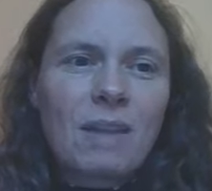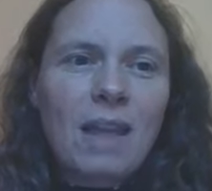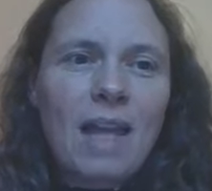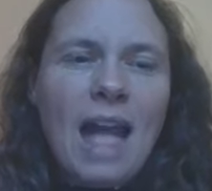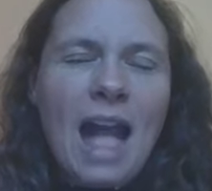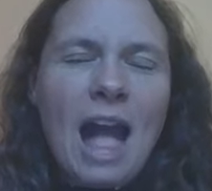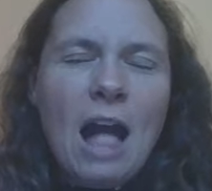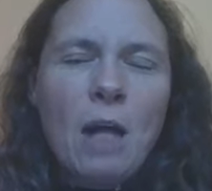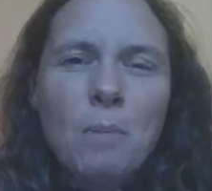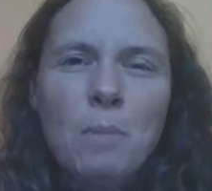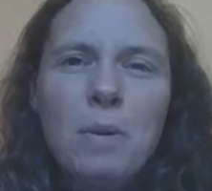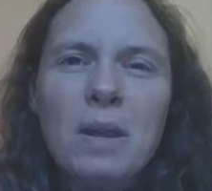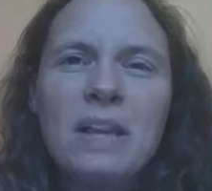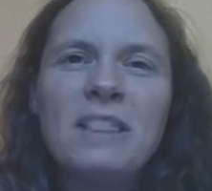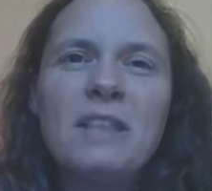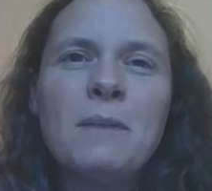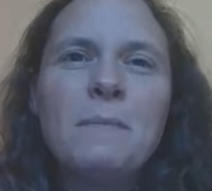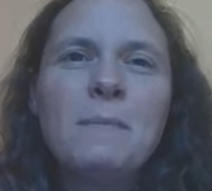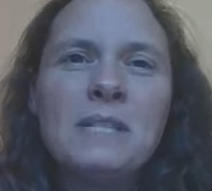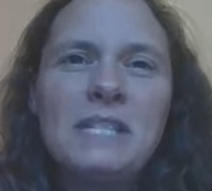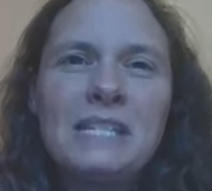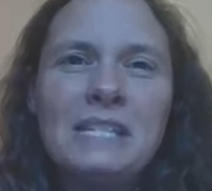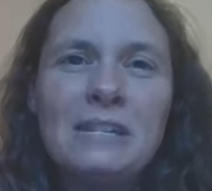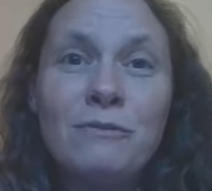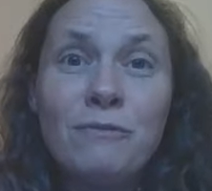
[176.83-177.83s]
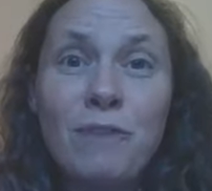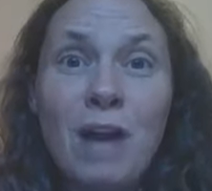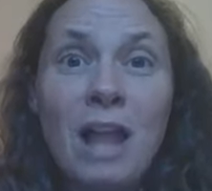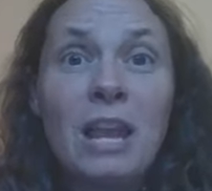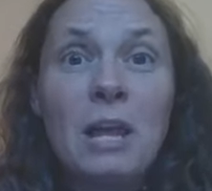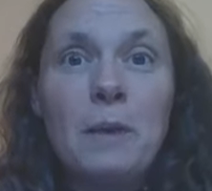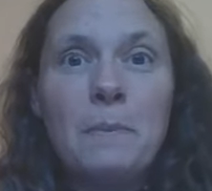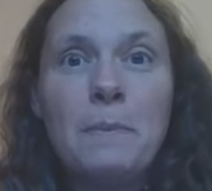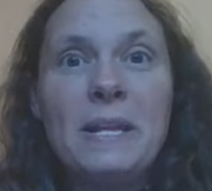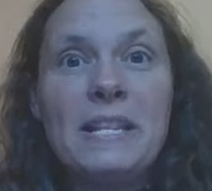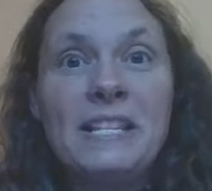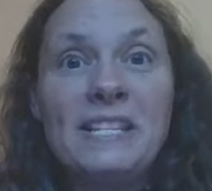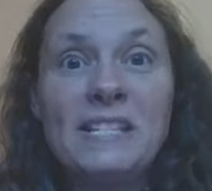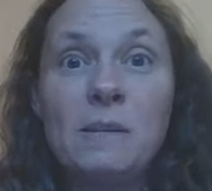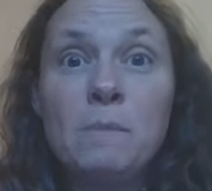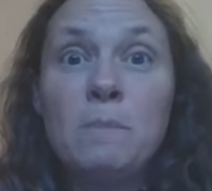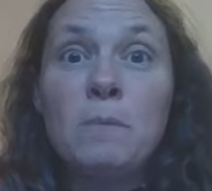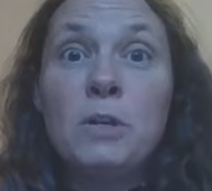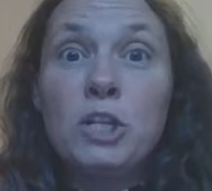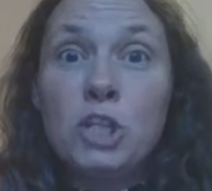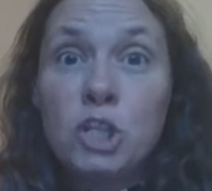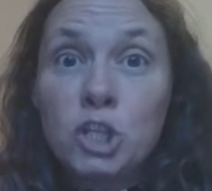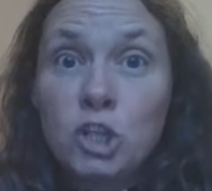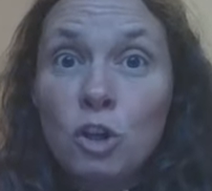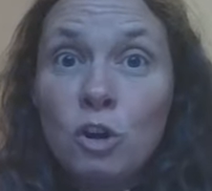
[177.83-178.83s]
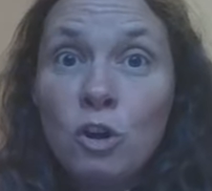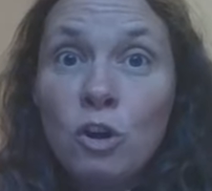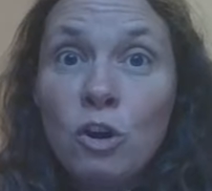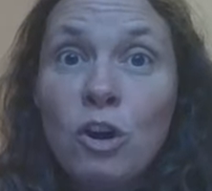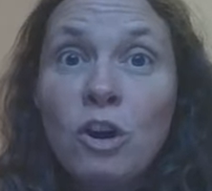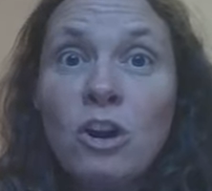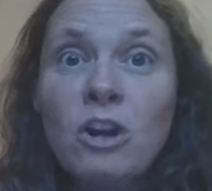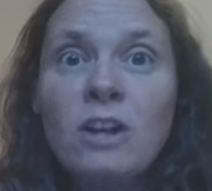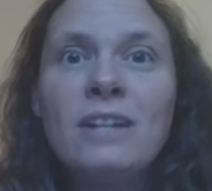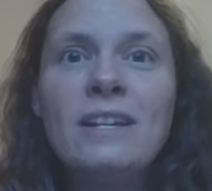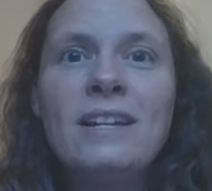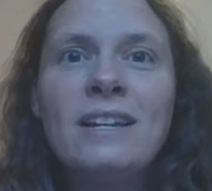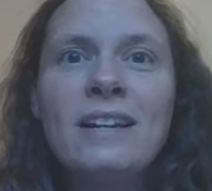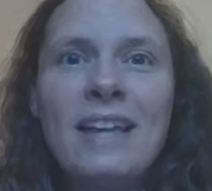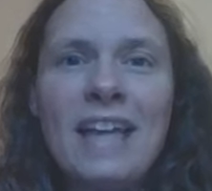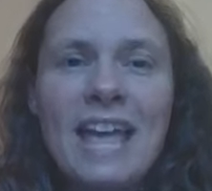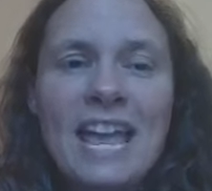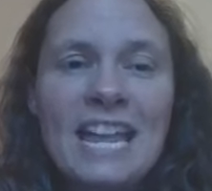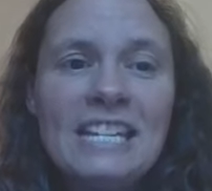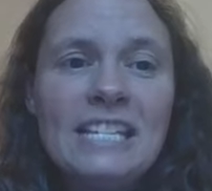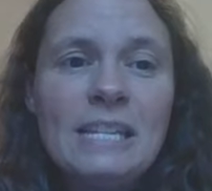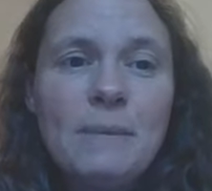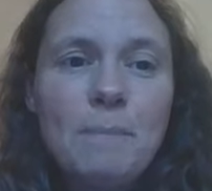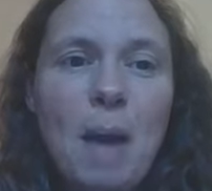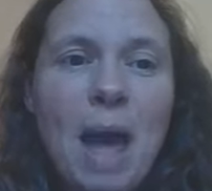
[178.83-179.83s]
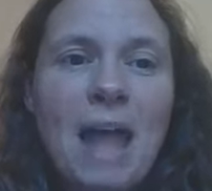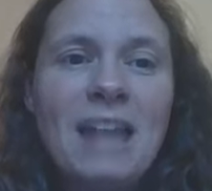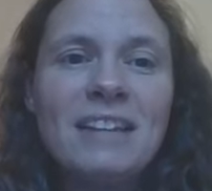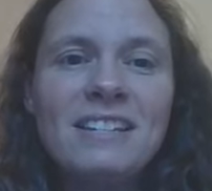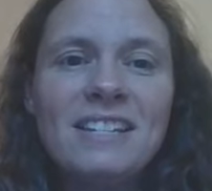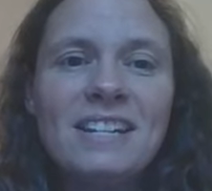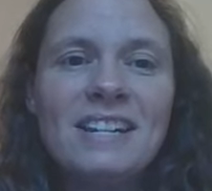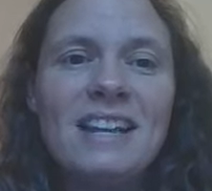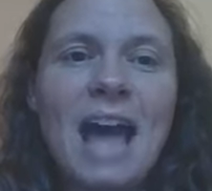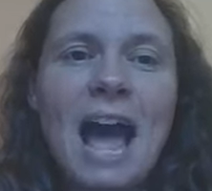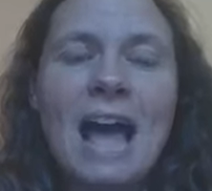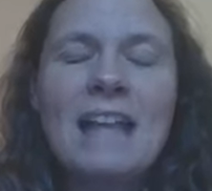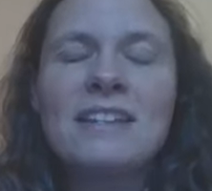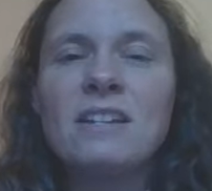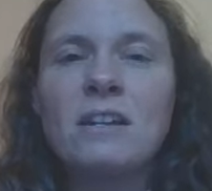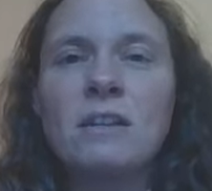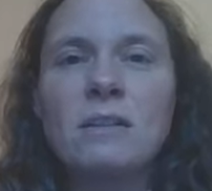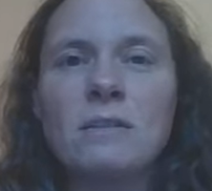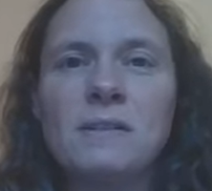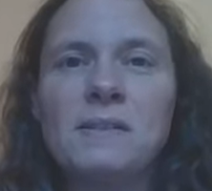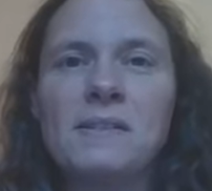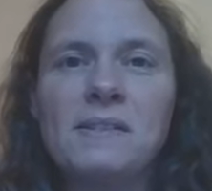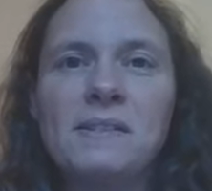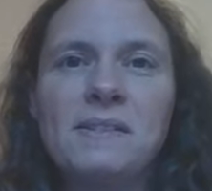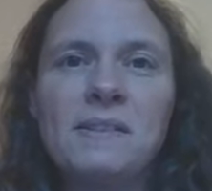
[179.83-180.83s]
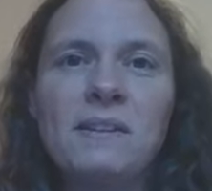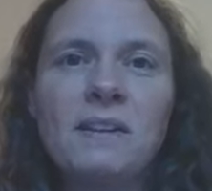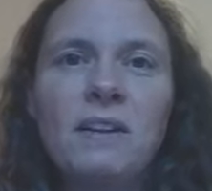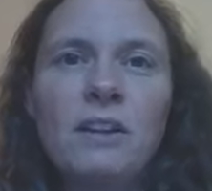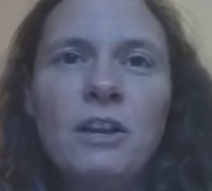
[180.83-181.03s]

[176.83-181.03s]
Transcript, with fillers: helping them to develop into mature, independent adults